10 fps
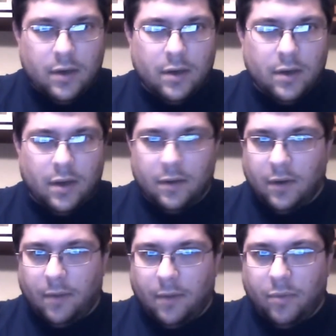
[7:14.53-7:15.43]

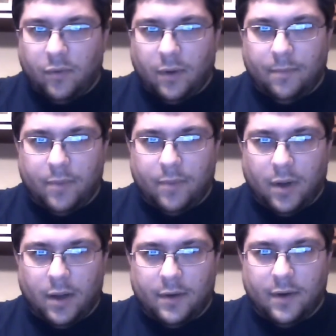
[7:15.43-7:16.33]
I'll pull up
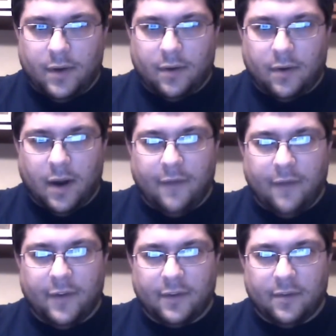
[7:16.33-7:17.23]
Intel
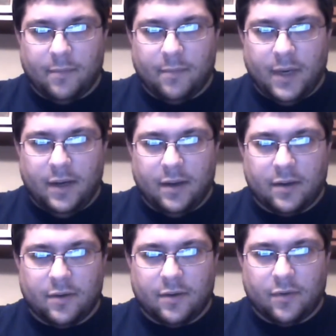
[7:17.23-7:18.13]
Graphics and Media
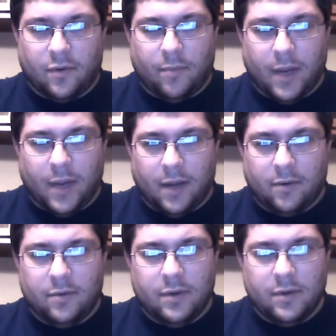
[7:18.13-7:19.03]
Control
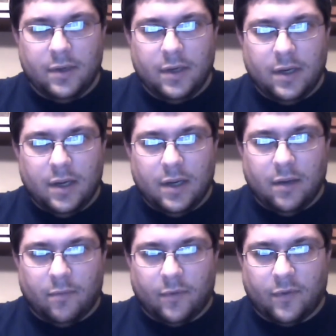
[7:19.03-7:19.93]
Panel,
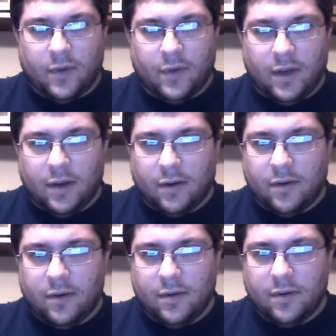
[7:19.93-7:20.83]
and we'll see here.